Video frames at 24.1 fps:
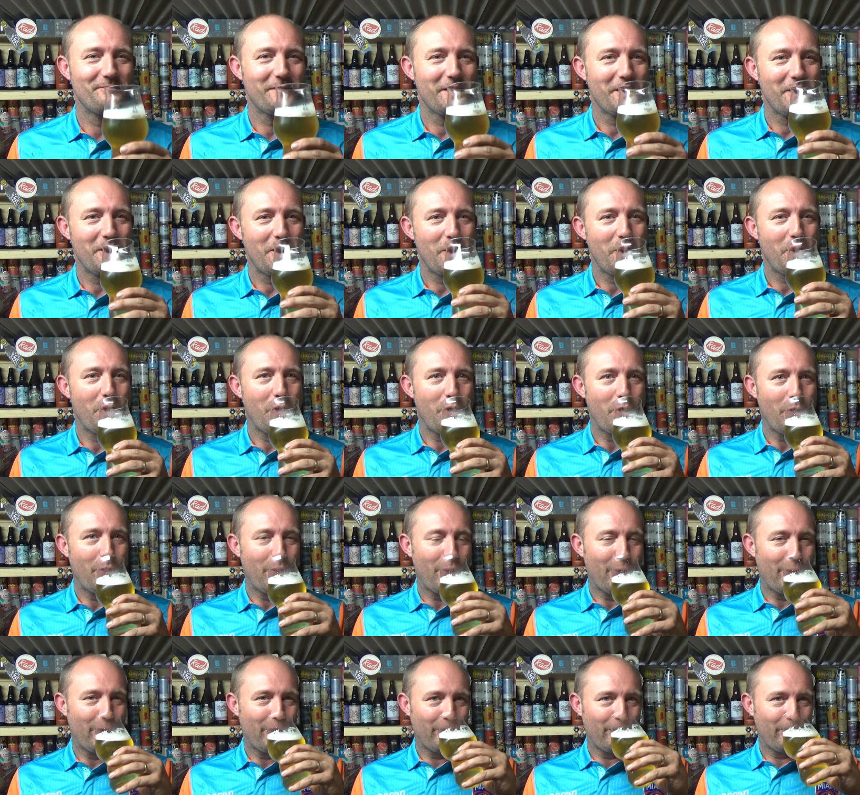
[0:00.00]

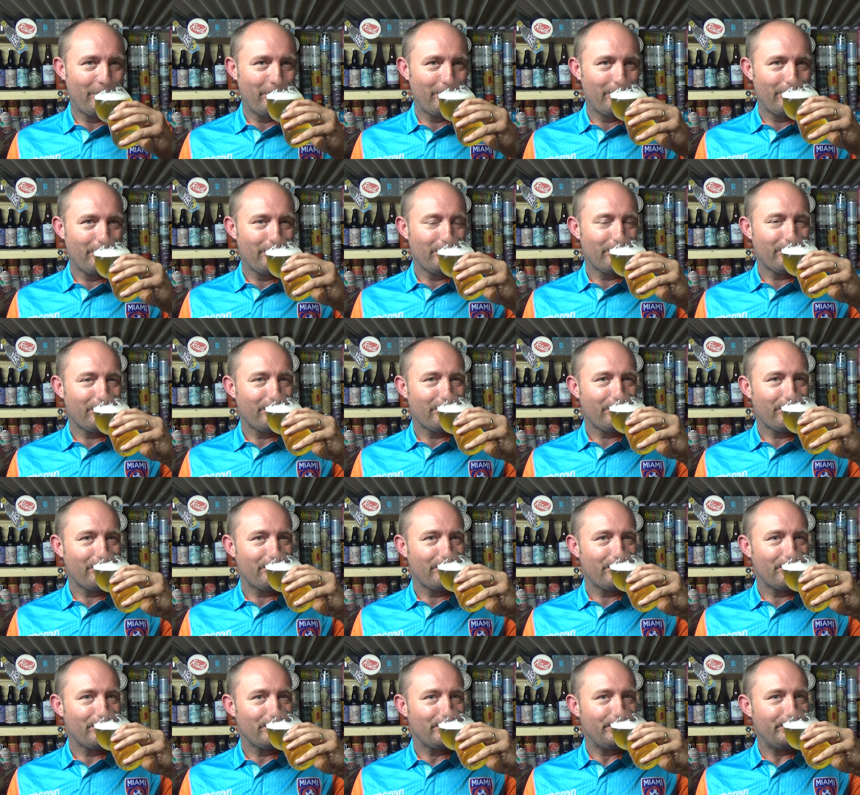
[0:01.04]

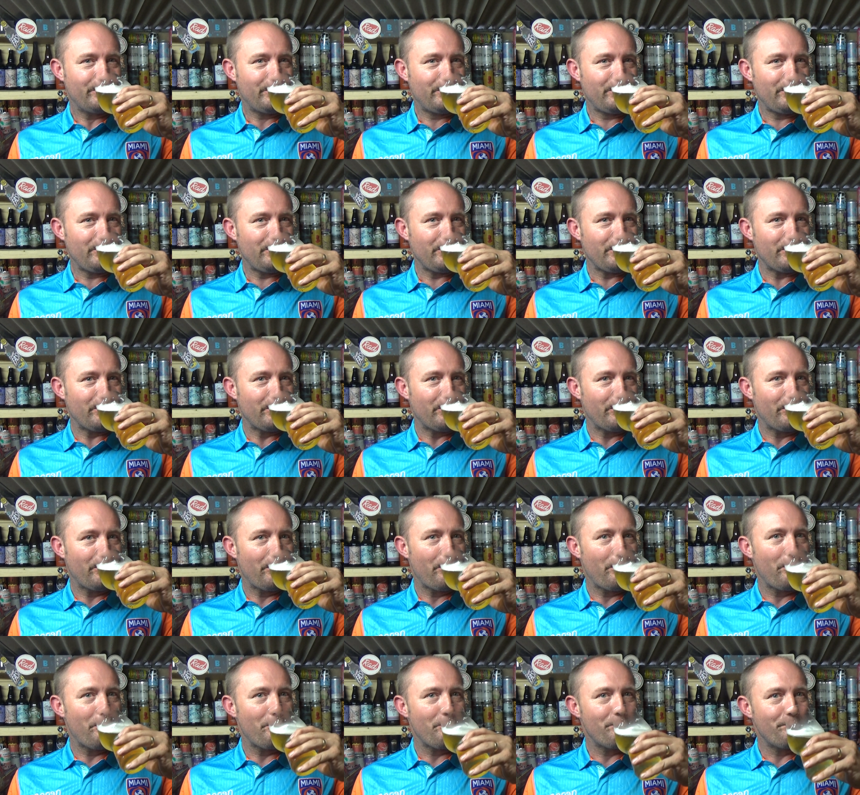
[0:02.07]

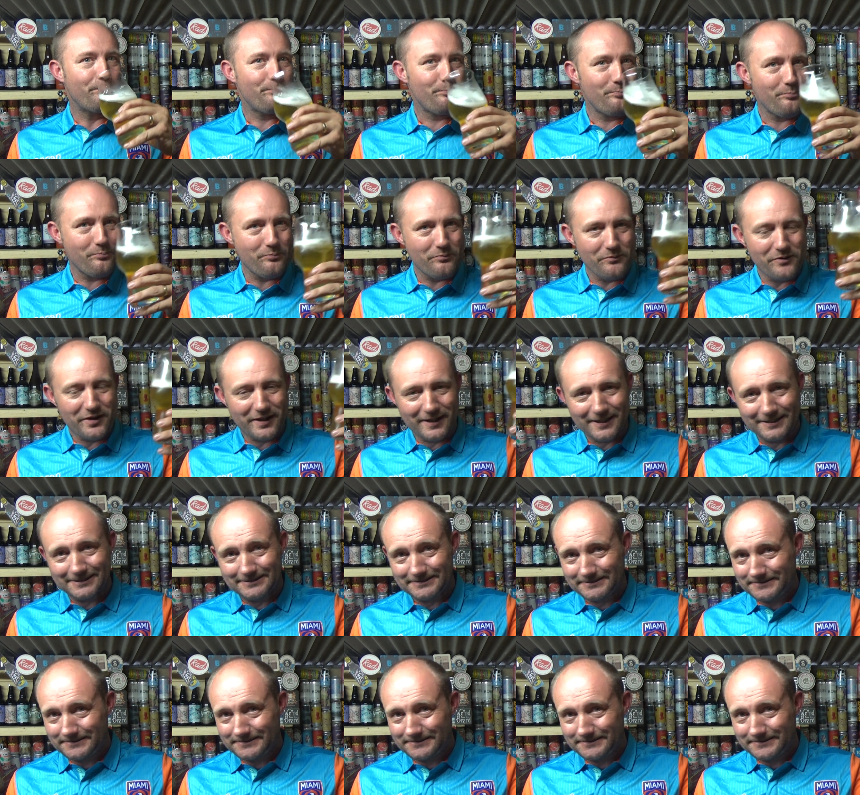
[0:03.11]
(silence)